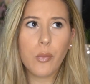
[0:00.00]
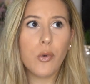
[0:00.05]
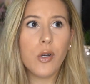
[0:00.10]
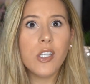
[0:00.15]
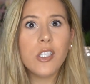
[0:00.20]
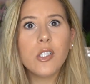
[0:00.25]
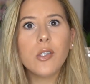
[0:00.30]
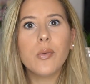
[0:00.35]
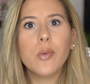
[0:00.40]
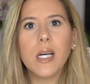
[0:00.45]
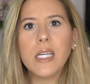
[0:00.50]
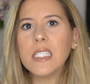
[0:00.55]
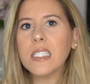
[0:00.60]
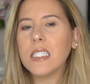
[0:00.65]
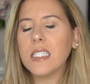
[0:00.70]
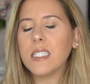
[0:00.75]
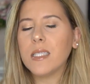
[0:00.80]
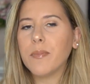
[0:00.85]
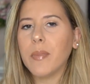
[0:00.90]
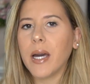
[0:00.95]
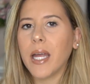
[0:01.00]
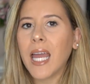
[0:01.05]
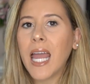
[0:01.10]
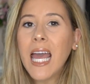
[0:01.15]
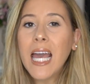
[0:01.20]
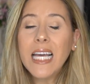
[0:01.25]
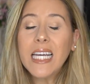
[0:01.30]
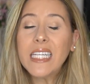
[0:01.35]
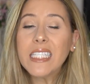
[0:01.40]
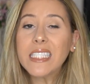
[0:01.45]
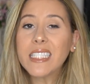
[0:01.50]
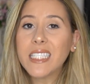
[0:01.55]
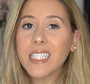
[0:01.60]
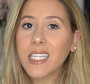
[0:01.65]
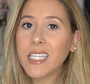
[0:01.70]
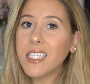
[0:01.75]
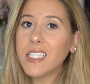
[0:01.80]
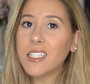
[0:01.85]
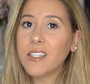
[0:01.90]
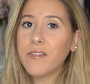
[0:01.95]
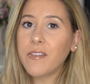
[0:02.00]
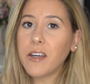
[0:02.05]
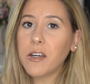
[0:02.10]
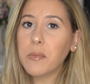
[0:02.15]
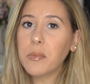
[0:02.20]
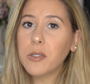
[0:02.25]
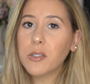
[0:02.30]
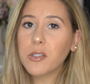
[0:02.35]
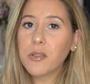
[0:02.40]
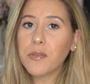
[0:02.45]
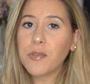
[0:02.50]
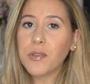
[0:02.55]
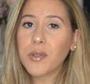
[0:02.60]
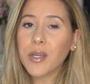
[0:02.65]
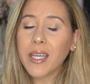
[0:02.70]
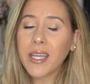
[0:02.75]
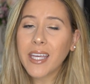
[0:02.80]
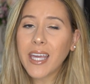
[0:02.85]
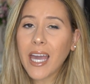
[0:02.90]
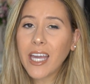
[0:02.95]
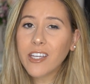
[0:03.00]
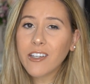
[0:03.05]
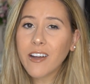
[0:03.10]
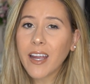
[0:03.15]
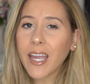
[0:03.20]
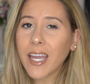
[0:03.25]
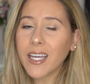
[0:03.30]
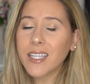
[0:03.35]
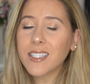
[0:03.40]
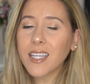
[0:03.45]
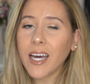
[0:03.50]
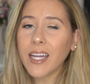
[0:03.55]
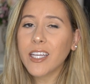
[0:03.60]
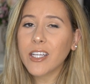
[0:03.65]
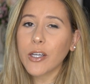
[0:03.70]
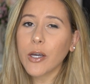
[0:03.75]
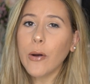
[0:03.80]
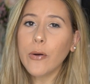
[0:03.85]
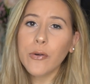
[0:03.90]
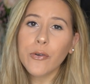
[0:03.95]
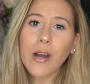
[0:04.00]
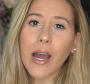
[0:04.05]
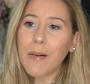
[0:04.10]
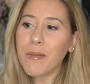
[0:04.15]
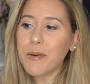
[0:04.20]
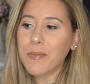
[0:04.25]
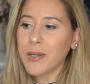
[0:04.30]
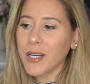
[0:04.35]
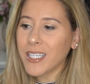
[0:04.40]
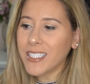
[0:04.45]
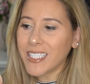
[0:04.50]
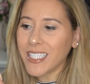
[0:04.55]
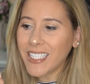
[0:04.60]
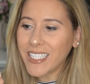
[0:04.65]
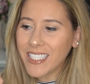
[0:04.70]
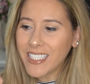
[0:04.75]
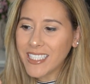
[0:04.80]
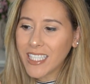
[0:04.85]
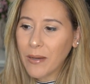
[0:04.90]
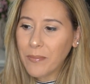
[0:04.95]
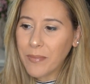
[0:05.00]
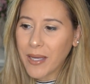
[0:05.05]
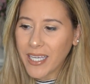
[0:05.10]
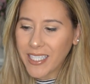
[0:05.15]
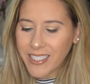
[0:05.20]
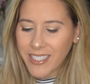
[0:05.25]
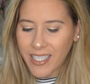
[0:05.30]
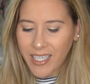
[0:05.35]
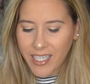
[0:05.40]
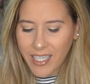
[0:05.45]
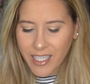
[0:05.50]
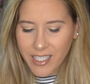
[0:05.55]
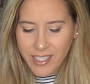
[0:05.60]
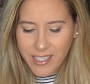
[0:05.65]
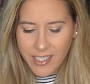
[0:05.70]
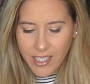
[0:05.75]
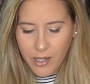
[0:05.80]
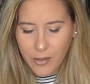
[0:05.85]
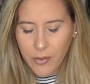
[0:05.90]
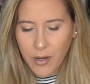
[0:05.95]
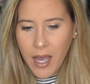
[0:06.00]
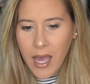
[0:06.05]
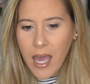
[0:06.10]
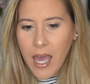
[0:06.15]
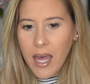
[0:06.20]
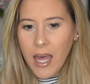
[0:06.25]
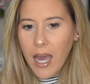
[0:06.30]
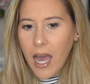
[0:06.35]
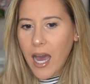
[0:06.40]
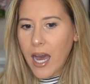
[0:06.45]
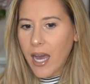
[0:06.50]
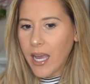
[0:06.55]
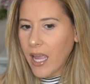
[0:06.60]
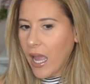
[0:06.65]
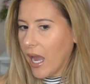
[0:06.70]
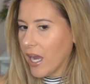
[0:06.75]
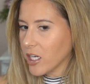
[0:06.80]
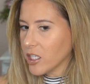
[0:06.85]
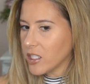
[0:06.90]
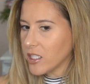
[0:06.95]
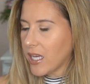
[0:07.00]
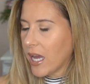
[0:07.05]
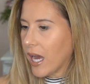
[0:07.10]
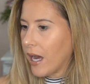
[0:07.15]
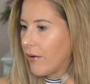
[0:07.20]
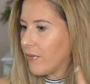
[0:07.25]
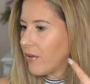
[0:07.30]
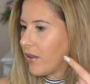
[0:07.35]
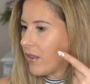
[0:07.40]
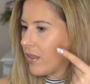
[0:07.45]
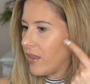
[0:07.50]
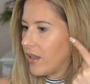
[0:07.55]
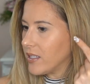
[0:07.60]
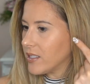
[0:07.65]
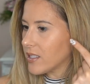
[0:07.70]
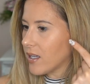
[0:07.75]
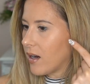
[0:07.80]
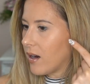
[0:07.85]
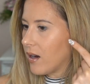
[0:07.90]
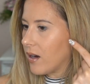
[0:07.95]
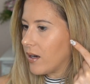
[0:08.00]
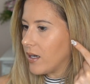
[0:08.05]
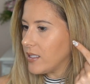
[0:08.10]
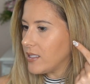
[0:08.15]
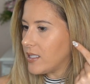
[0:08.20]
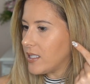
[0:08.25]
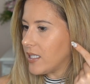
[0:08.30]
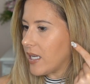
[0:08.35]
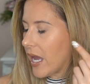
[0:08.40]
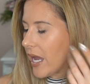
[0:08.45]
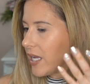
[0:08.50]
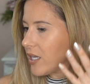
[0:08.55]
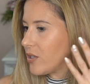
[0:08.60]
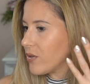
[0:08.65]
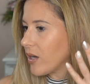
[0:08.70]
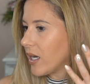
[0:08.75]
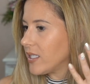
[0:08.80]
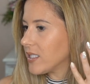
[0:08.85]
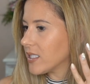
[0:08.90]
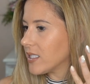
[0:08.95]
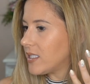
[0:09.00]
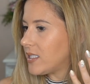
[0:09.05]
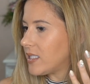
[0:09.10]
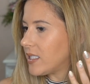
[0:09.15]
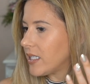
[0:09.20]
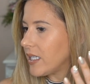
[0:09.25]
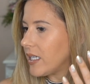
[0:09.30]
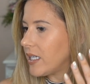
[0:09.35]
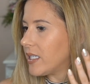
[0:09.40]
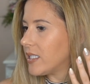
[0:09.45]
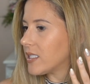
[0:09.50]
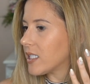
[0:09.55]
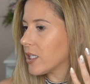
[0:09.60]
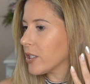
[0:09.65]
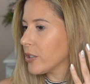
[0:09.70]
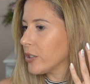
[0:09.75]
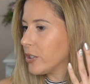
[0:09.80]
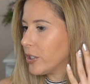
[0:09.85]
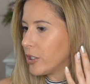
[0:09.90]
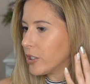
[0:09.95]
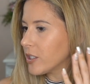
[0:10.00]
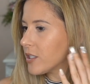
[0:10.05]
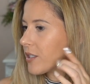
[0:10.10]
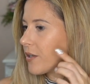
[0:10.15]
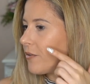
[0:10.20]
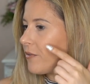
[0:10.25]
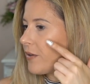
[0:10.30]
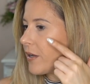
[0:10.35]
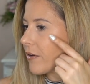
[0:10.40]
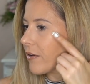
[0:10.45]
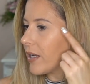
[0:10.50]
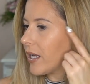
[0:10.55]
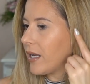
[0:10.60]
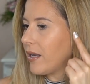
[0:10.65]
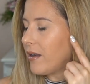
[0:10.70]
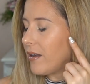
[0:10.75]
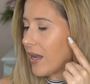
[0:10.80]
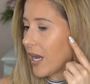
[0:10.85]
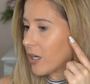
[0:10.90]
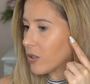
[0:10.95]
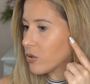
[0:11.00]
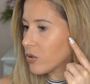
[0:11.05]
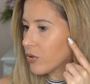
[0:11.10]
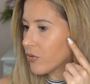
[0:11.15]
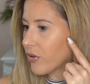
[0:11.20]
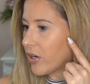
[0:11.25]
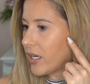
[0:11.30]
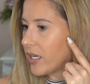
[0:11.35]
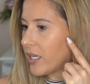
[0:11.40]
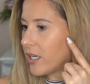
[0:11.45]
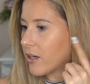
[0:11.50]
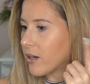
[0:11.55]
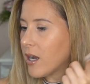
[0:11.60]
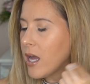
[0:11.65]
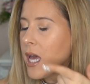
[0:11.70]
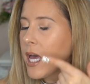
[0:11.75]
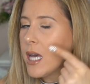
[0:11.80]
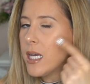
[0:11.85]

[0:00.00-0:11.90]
Wish it wasn't, but it still is available. So if you can get your hands on it, go grab it, because it is amazing. So I actually have this on today, and you guys could see it looks very natural right here.